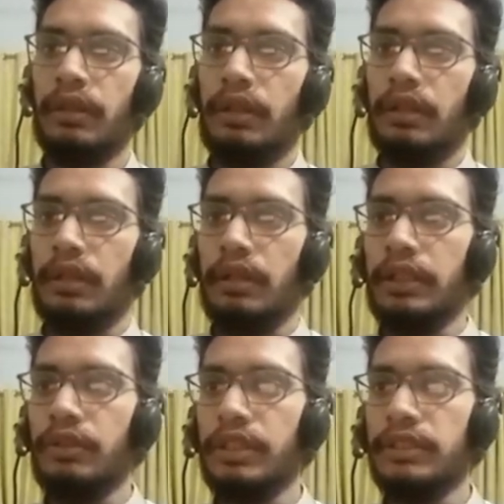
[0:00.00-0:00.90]

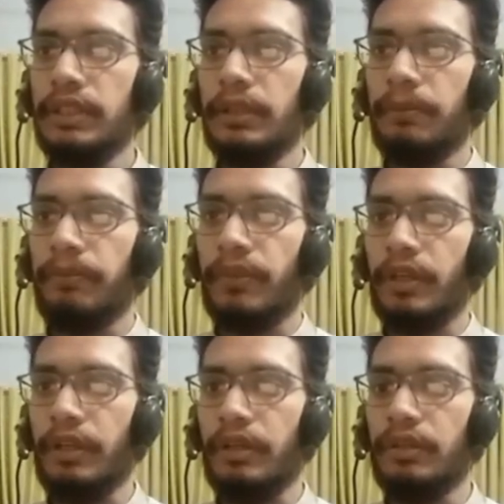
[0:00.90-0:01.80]
Then you can see
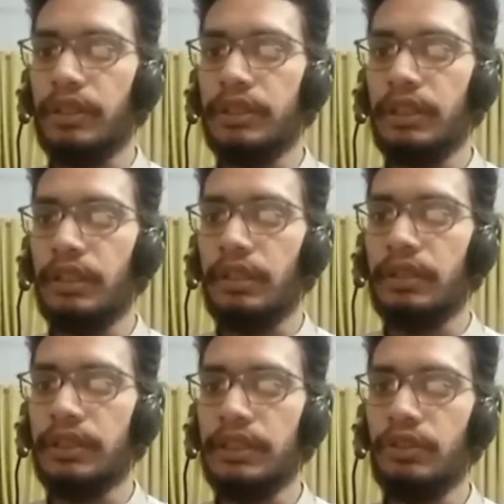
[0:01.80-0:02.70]
here,
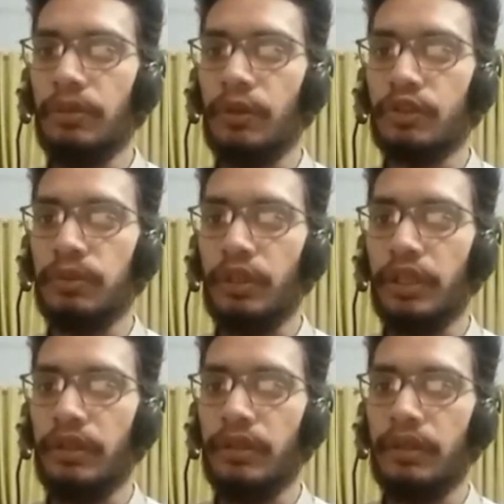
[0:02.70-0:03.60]
this is your box plot
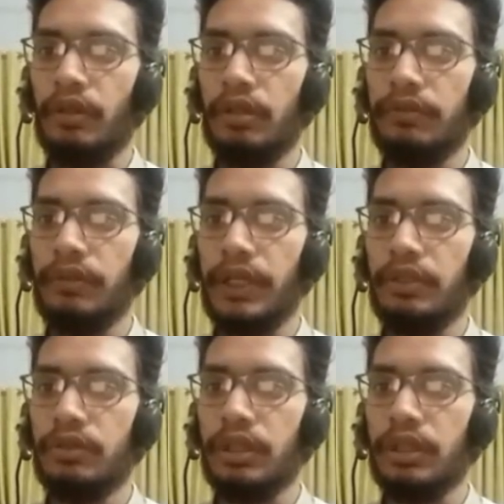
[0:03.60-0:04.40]
here. All of the values are